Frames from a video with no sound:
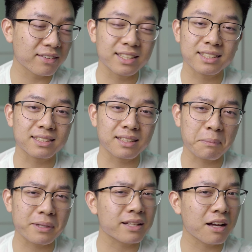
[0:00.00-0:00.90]
it's
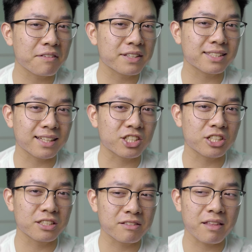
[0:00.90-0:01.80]
pretty obvious that you
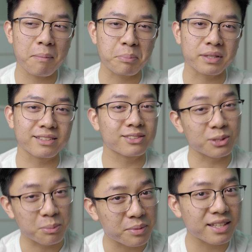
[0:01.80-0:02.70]
shouldn't do that, but
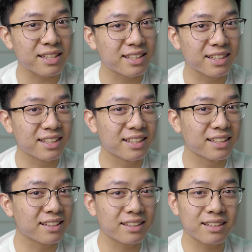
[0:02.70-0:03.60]
to me,
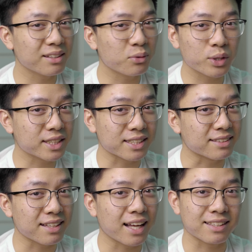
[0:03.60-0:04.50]
it
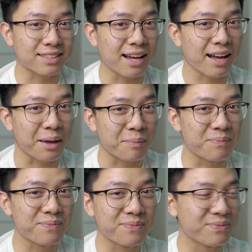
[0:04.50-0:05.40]
wasn't at the time.
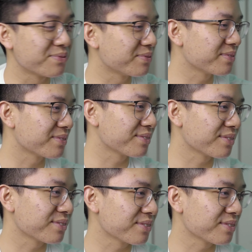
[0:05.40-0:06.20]
I don't